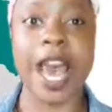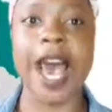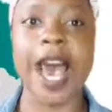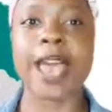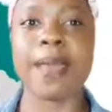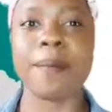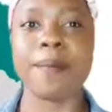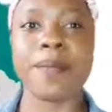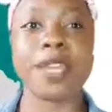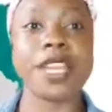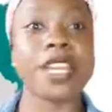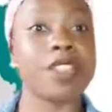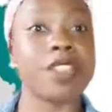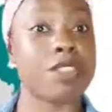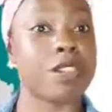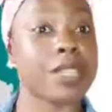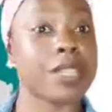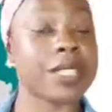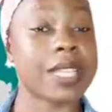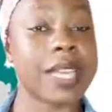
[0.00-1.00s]
I mean
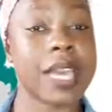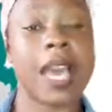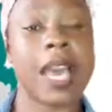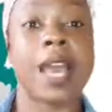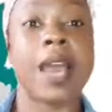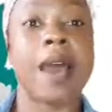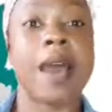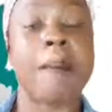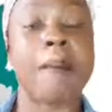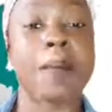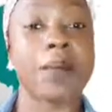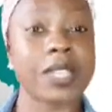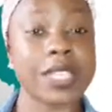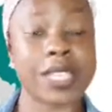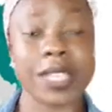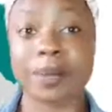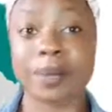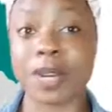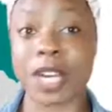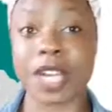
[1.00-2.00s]
those
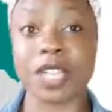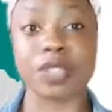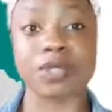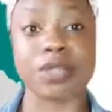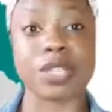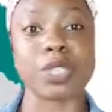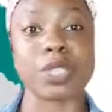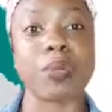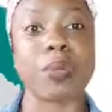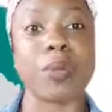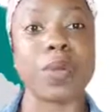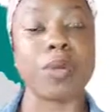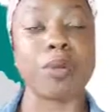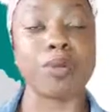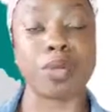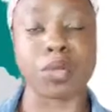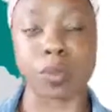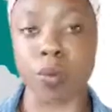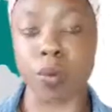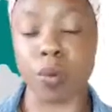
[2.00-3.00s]
Muslim countries
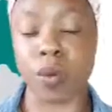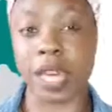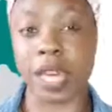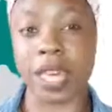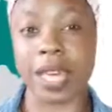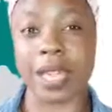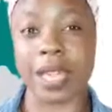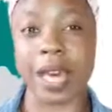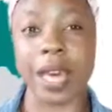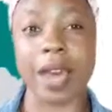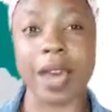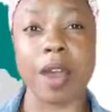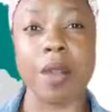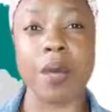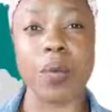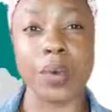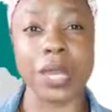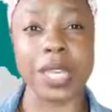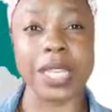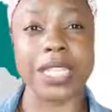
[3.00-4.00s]
with
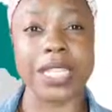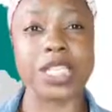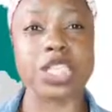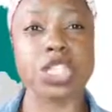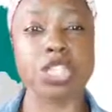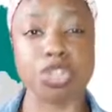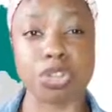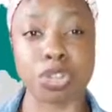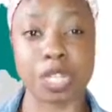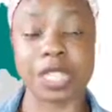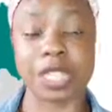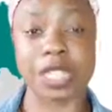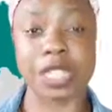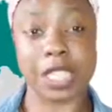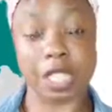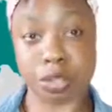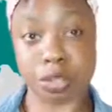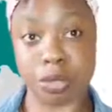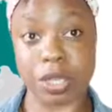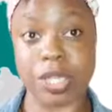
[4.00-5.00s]
really
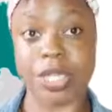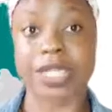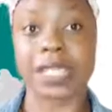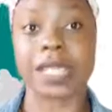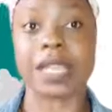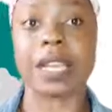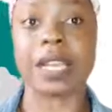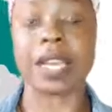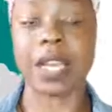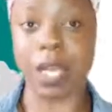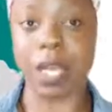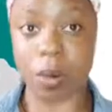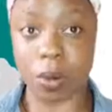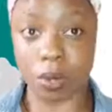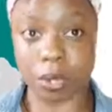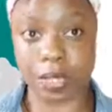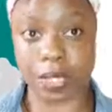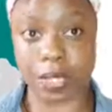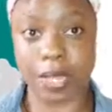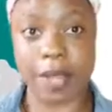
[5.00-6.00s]
strict
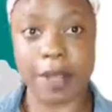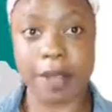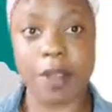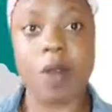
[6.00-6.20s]
laws.